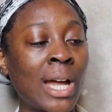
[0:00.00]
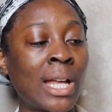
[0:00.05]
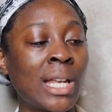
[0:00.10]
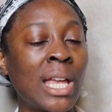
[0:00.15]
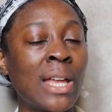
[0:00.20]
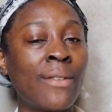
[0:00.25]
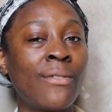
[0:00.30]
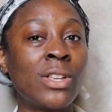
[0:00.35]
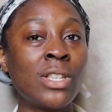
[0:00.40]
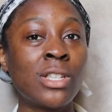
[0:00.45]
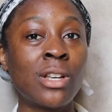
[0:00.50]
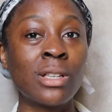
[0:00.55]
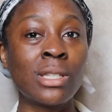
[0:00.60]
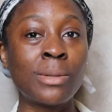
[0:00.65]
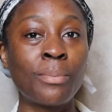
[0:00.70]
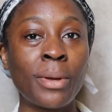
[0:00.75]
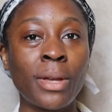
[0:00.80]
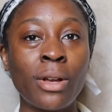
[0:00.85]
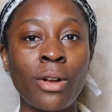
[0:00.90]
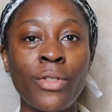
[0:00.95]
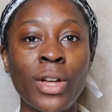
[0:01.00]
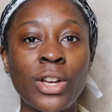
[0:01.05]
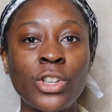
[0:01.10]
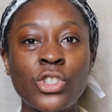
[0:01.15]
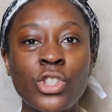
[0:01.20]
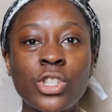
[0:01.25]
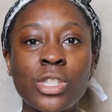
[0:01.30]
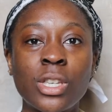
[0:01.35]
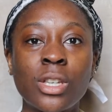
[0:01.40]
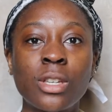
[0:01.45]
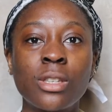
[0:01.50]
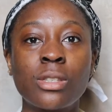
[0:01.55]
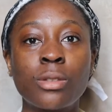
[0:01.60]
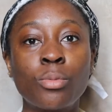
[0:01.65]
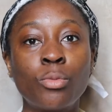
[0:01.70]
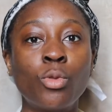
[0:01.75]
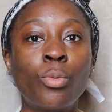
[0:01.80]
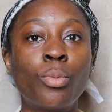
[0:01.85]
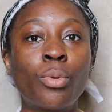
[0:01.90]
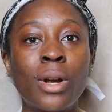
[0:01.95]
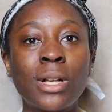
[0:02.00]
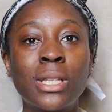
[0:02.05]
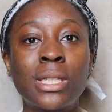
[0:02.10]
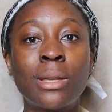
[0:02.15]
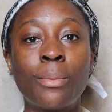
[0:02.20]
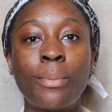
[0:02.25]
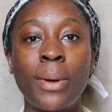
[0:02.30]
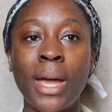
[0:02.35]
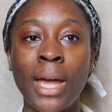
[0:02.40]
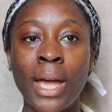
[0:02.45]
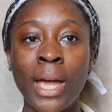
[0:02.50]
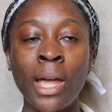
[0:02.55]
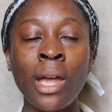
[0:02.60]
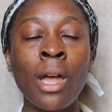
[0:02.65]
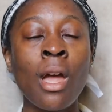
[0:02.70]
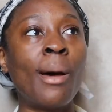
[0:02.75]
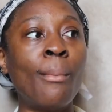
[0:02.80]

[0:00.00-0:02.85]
And if it does peel, that's just like a small price to pay.